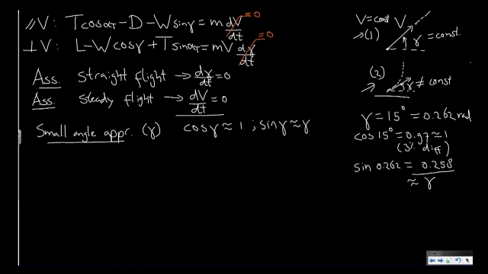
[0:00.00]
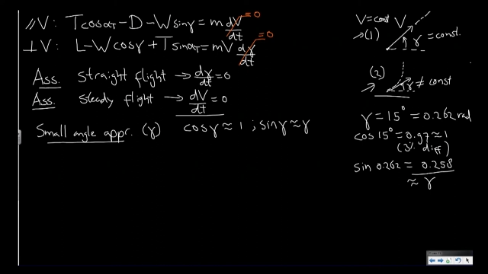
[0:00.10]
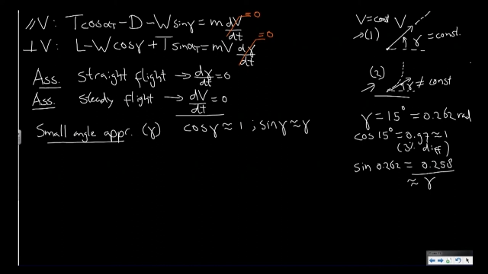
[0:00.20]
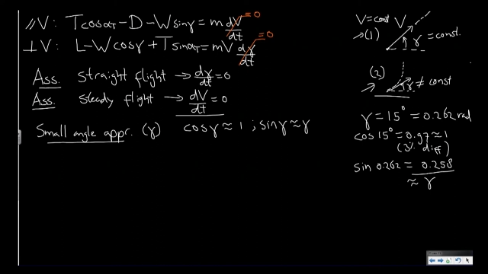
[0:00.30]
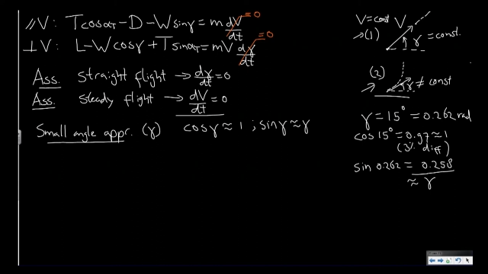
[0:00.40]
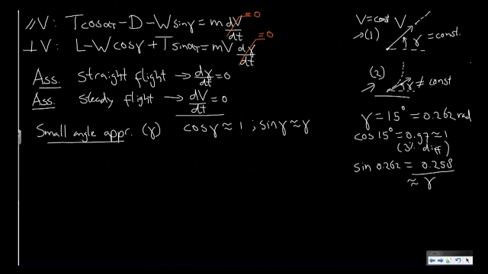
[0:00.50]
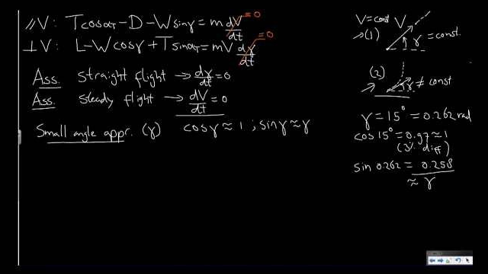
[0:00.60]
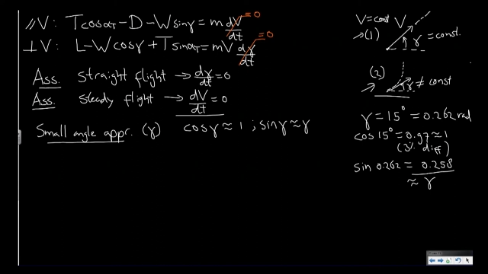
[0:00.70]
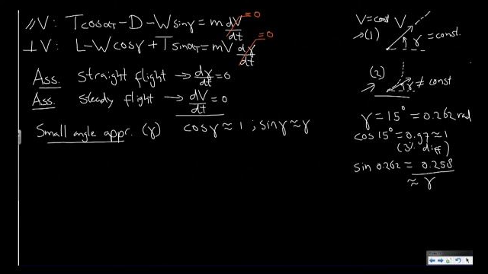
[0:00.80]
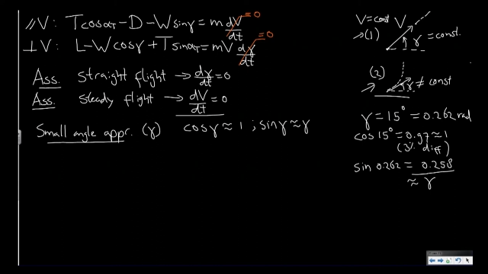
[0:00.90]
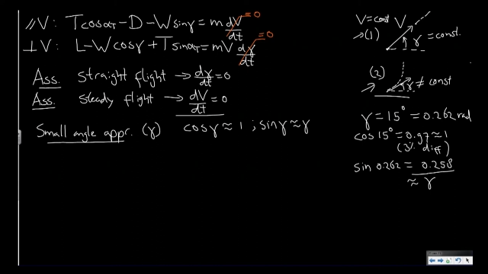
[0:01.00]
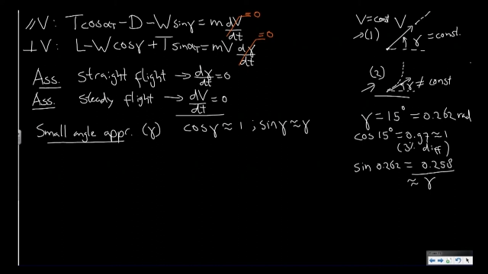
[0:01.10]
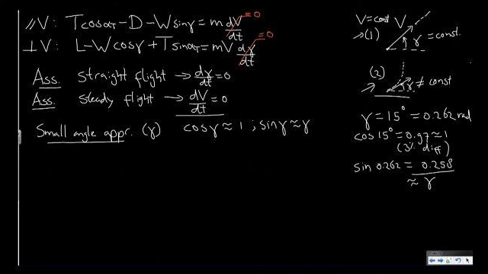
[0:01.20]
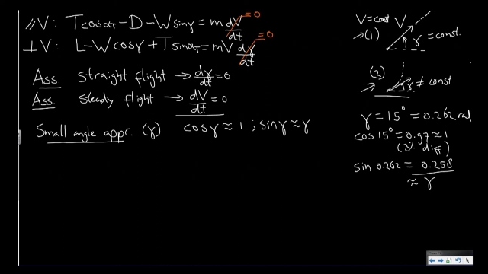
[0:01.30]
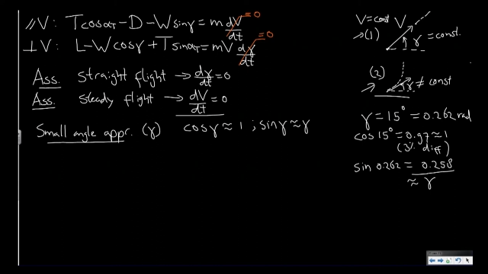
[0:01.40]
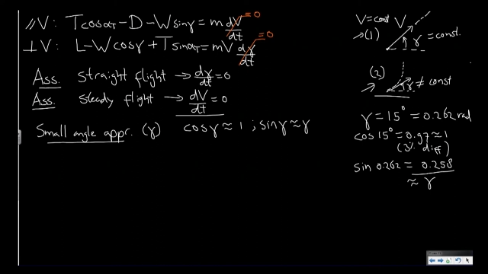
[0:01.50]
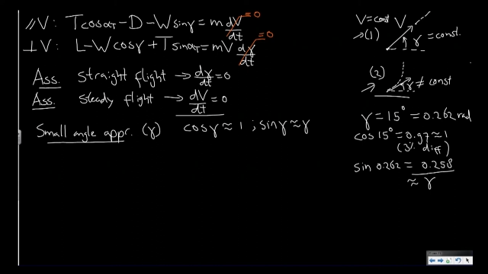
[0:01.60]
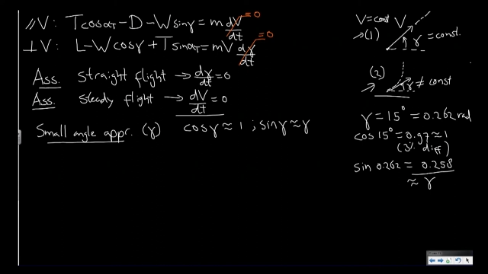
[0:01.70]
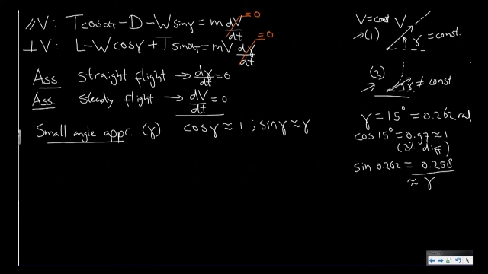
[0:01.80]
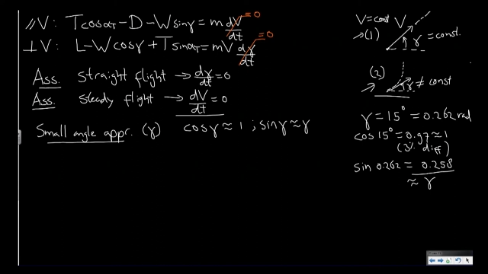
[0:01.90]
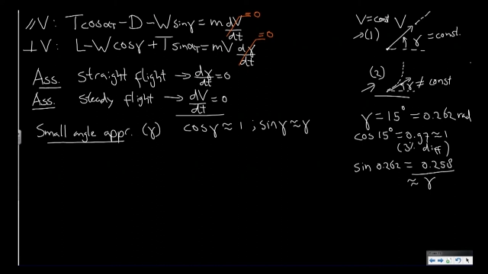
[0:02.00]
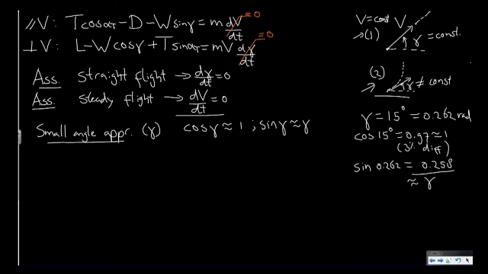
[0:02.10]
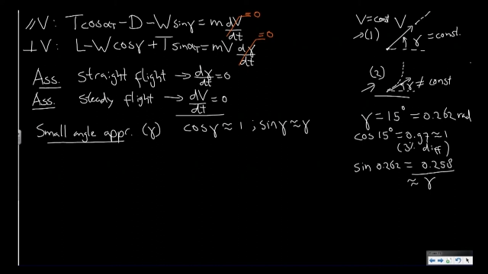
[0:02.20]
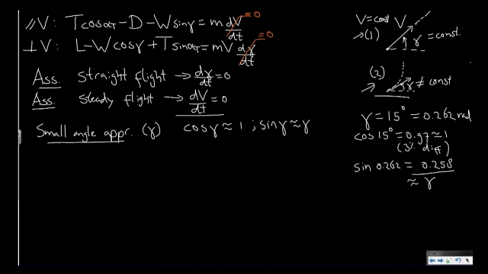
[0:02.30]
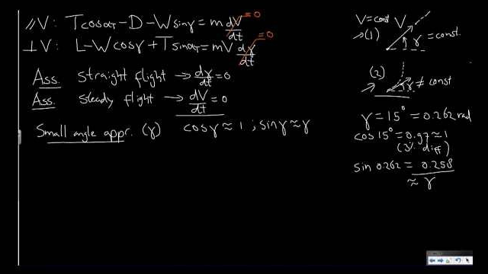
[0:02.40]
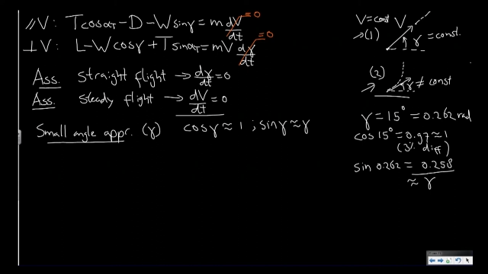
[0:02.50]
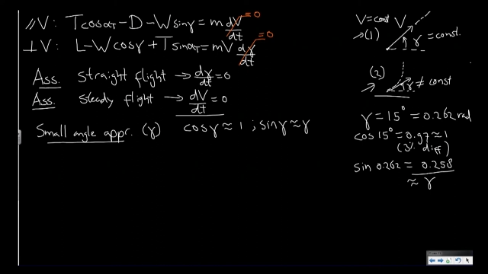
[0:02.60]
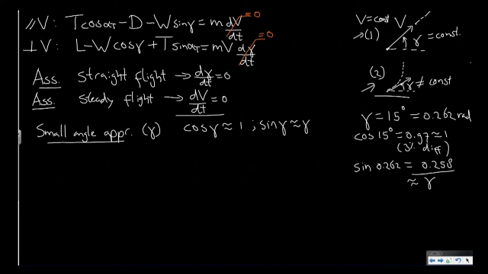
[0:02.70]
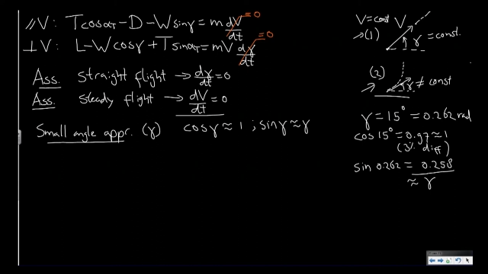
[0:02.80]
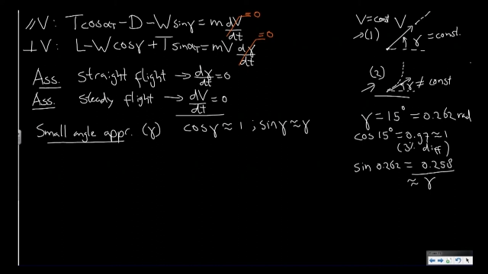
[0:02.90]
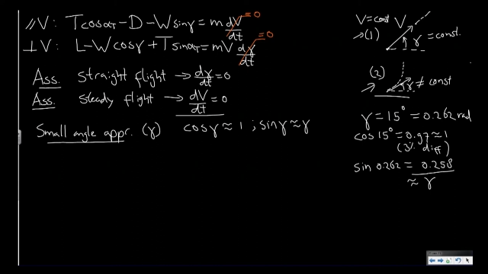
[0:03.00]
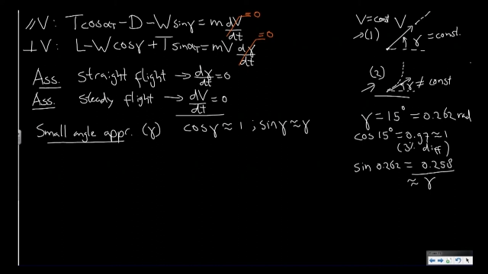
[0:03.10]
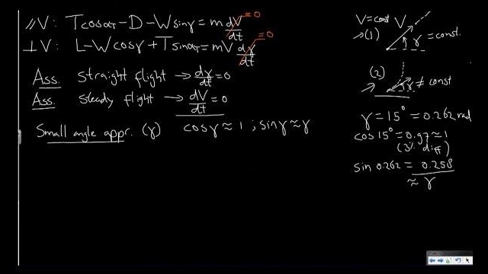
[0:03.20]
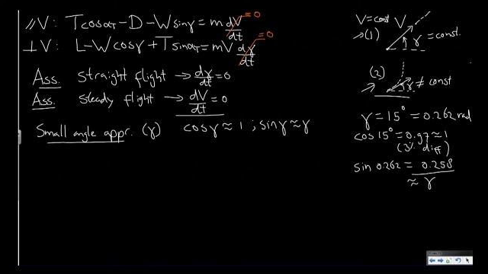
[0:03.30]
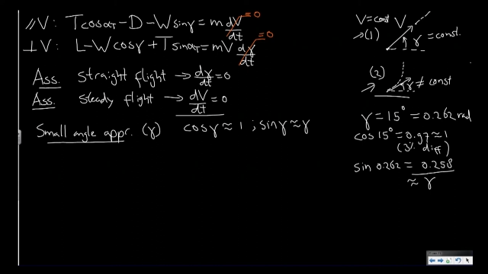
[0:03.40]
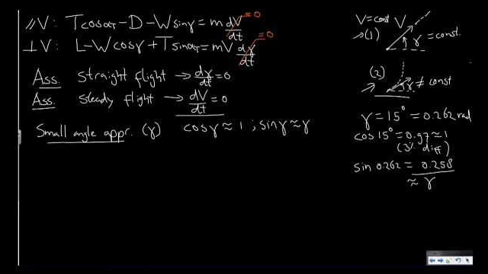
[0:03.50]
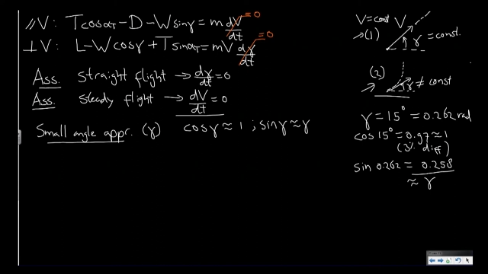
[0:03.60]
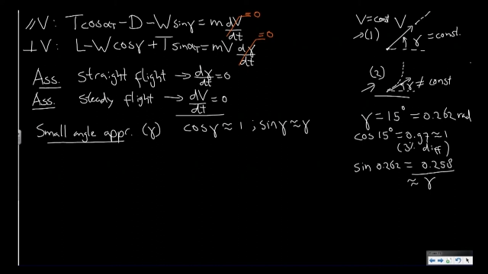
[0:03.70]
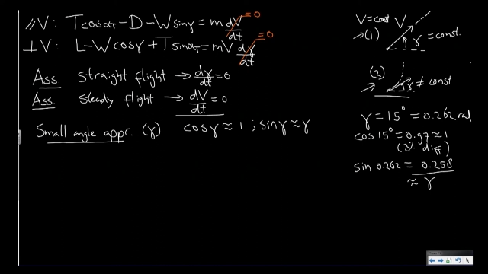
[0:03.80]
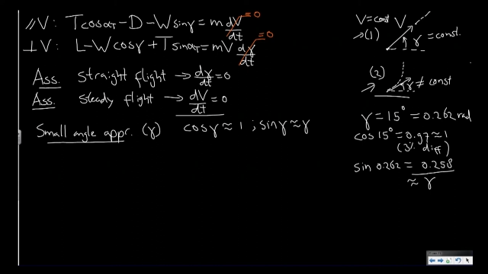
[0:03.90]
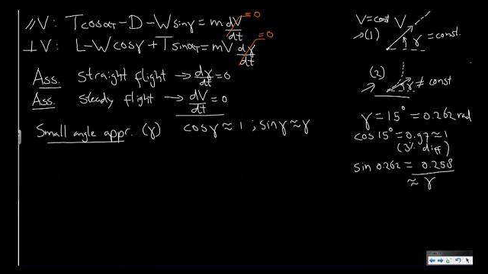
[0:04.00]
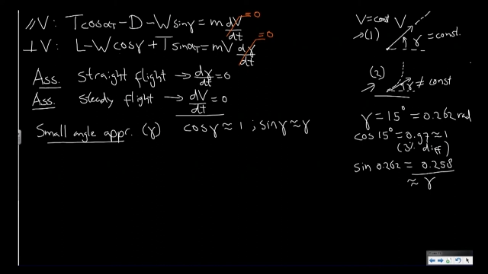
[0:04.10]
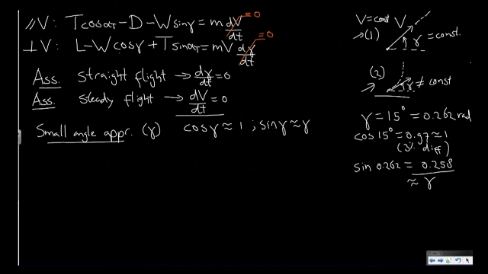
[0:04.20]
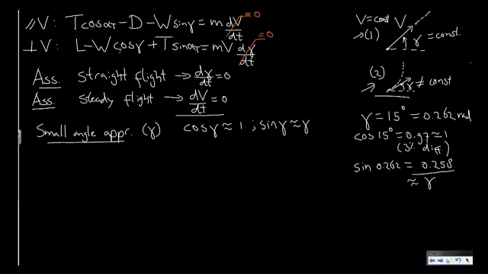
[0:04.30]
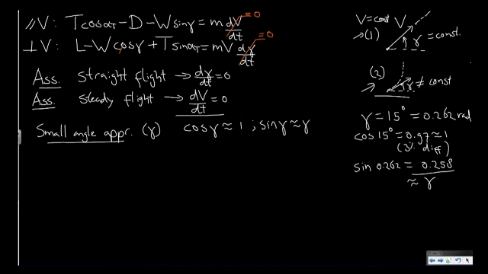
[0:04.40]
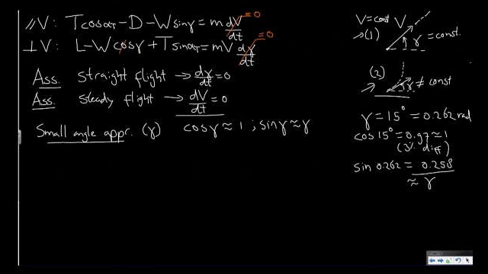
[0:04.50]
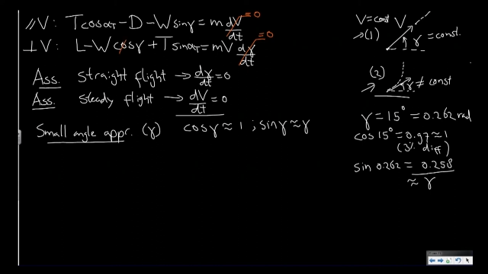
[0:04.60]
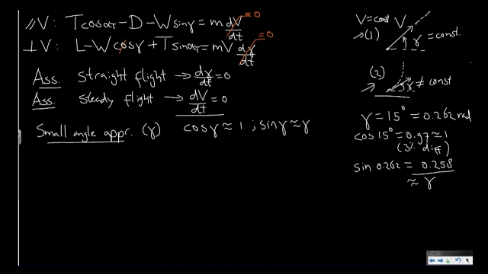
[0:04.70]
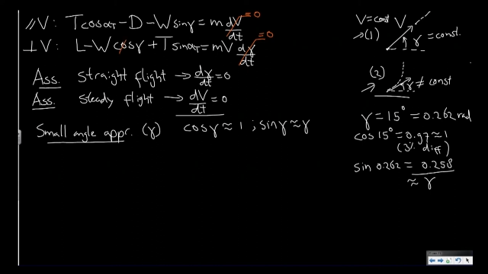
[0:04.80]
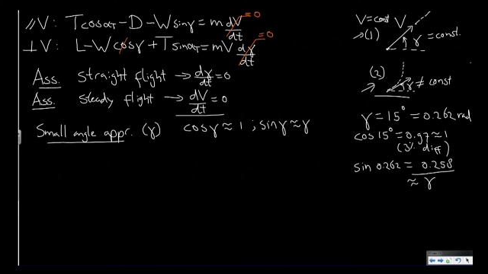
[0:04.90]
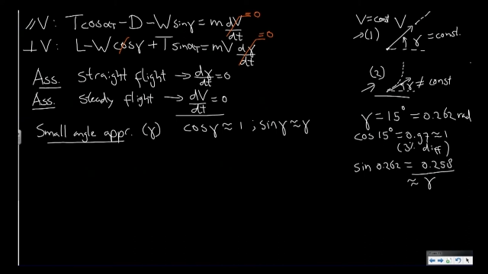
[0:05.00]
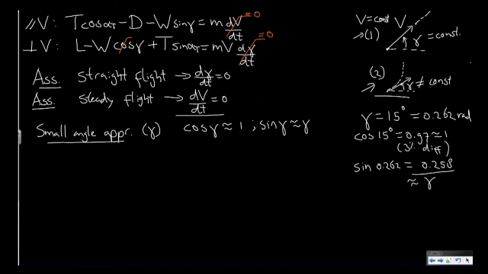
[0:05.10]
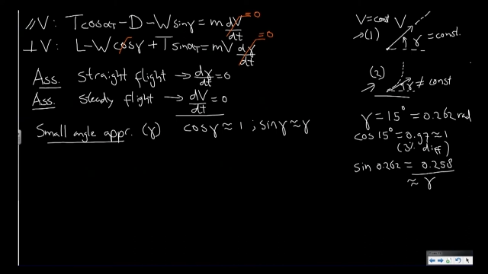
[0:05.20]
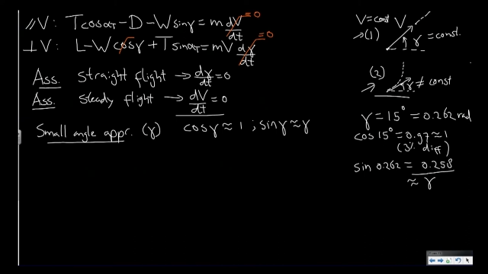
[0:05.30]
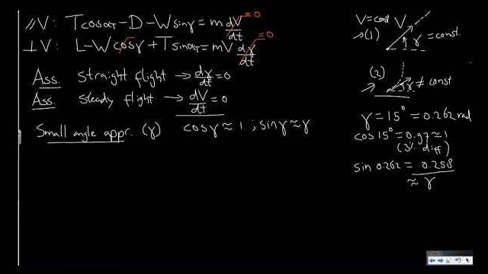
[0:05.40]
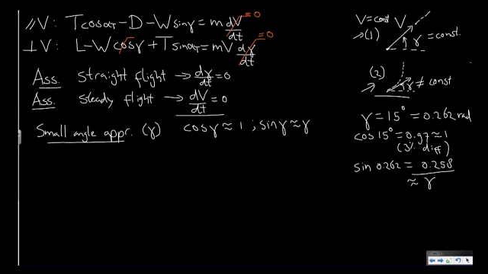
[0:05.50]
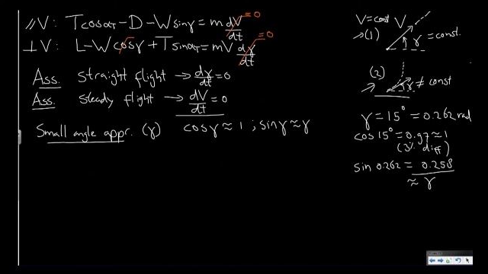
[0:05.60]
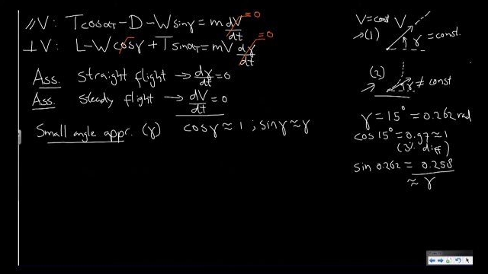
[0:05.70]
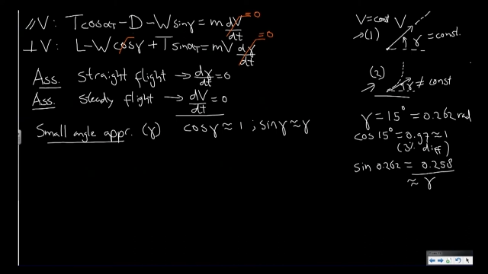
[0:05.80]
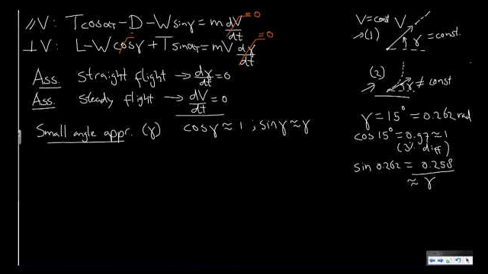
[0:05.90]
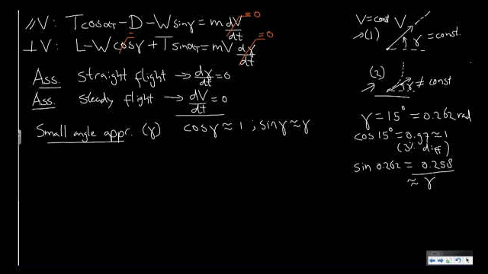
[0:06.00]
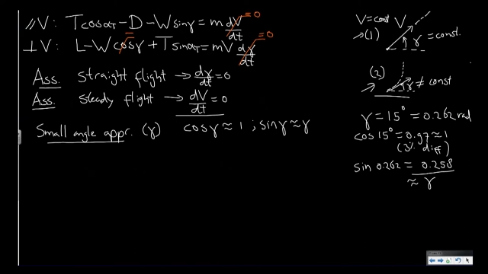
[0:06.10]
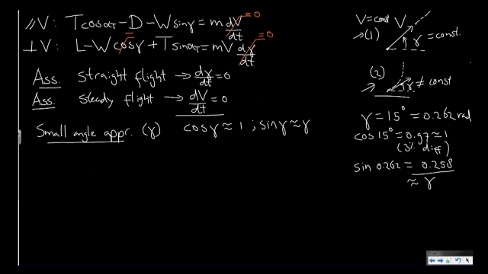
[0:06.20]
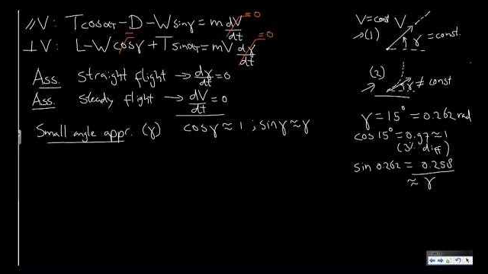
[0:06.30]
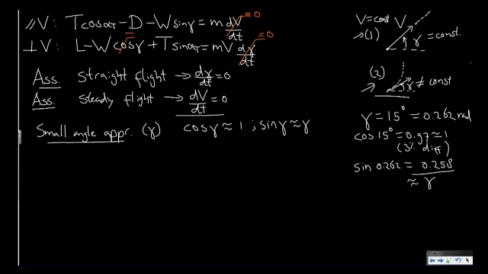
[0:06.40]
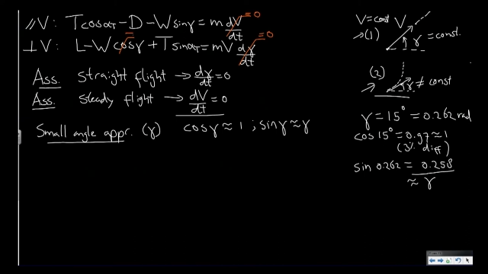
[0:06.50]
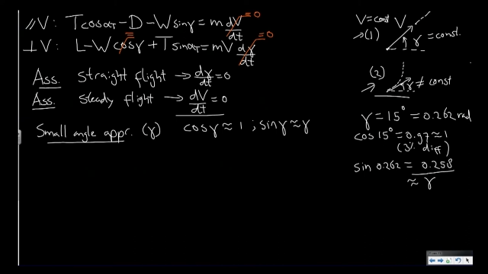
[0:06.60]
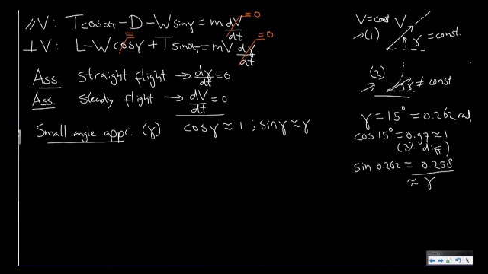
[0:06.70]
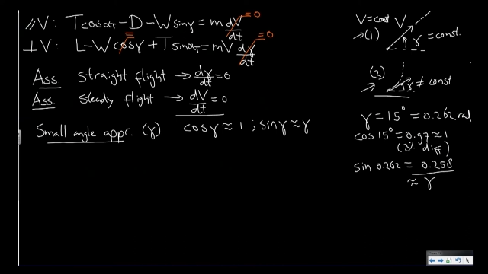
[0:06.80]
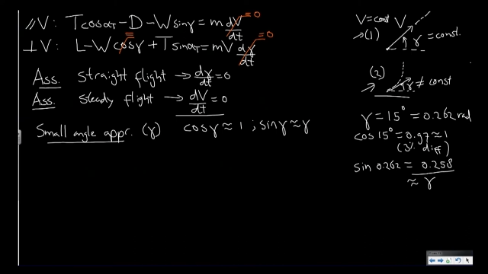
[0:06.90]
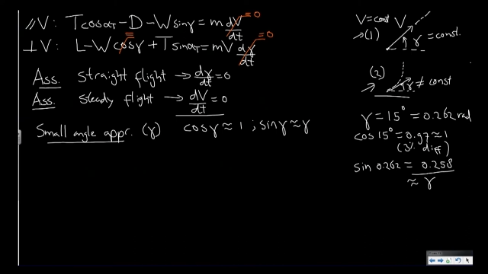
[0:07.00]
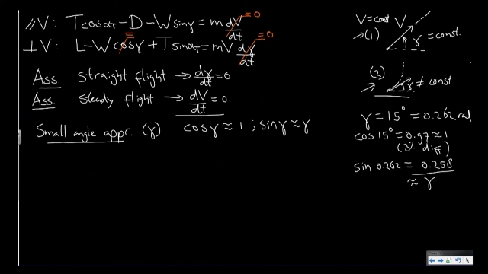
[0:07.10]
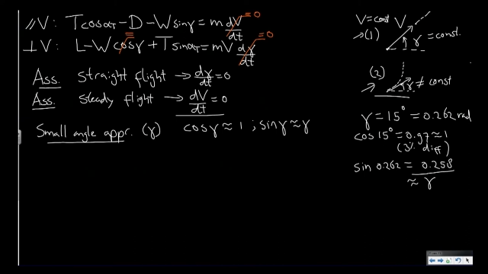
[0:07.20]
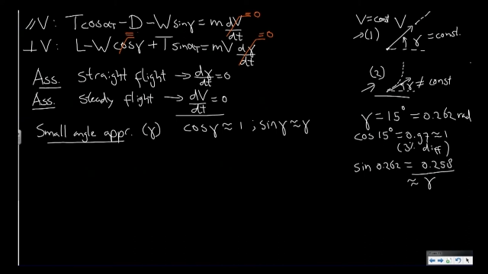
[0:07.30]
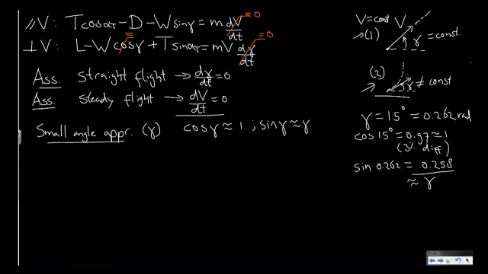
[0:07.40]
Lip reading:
[unreadable: no face in view]